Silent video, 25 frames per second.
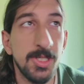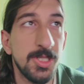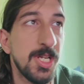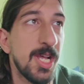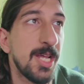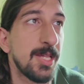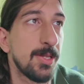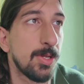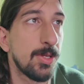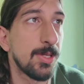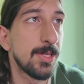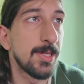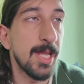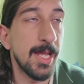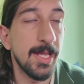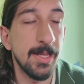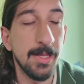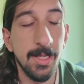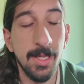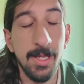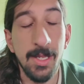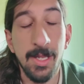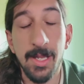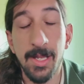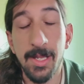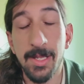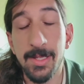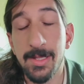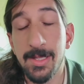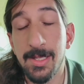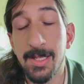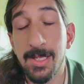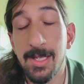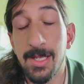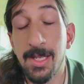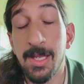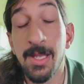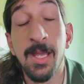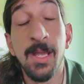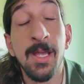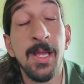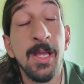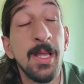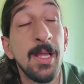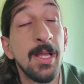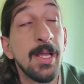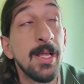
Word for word: the channel, then uh, the